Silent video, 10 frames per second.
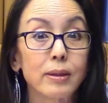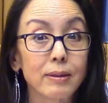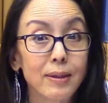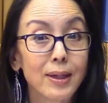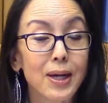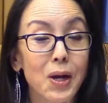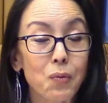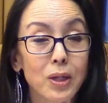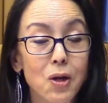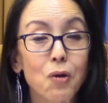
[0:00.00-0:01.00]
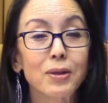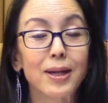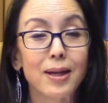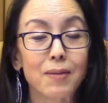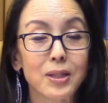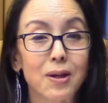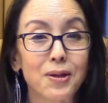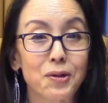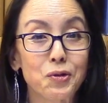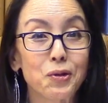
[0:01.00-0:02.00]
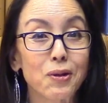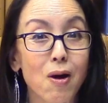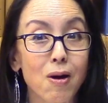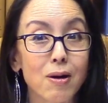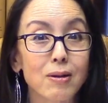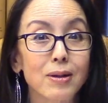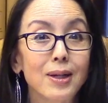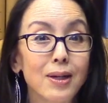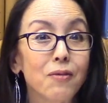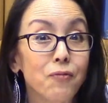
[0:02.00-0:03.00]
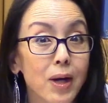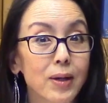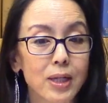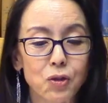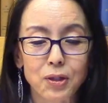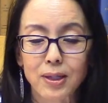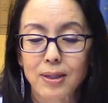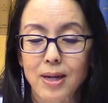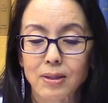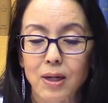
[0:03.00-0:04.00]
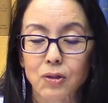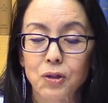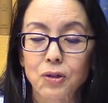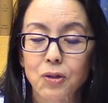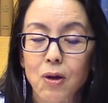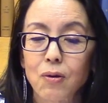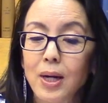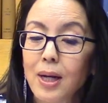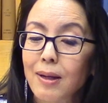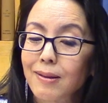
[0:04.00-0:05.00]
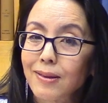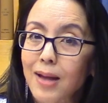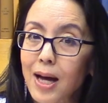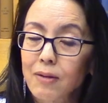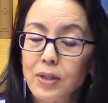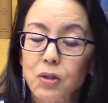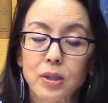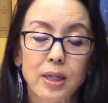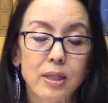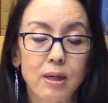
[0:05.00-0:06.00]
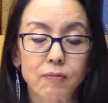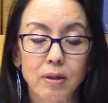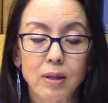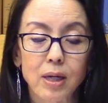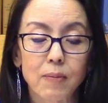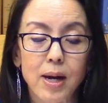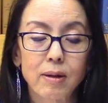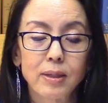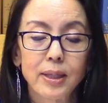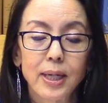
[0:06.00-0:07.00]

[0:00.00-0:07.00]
And we know that Amazon and Google are very interested in that sector. So a lot of interesting stuff to think about.